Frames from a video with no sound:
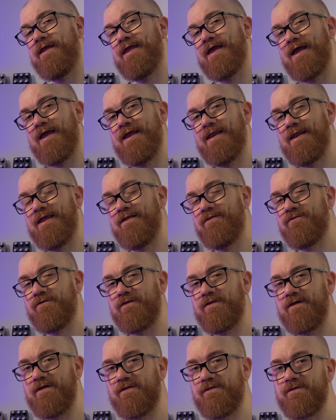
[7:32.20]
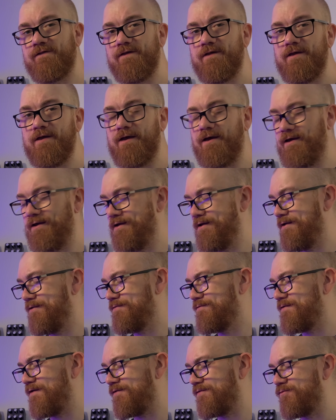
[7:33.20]
gain into this
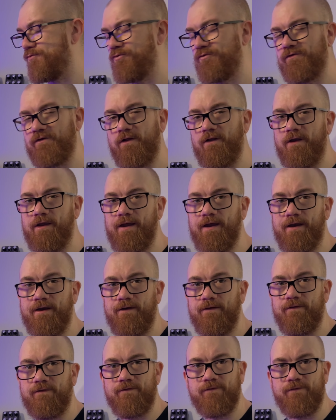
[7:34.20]
does result in